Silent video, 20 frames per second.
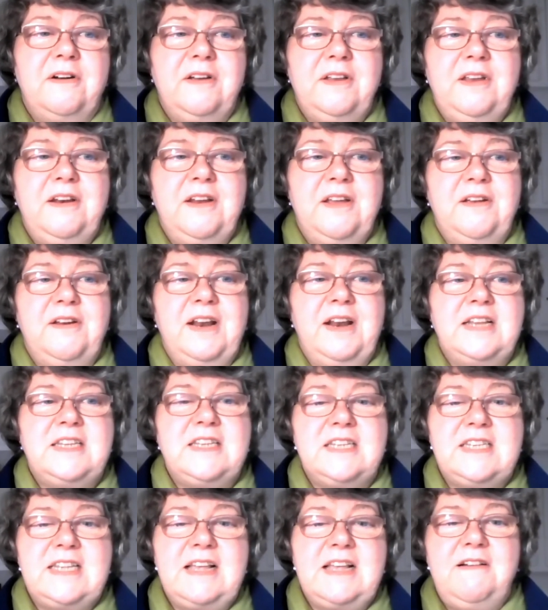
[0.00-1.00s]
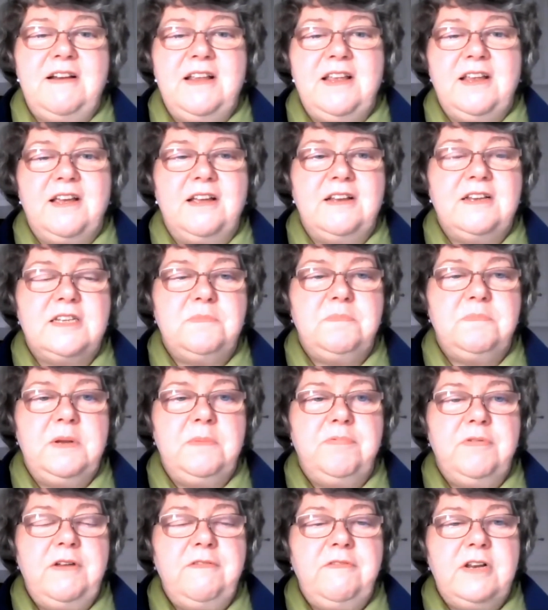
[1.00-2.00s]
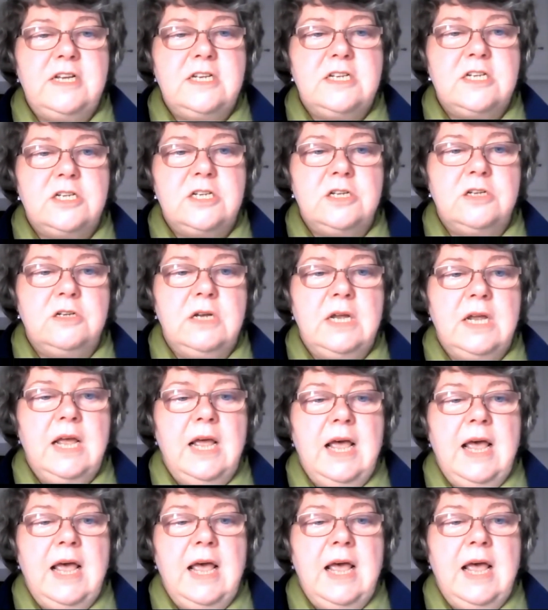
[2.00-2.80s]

you know, necessarily going to be privileged to.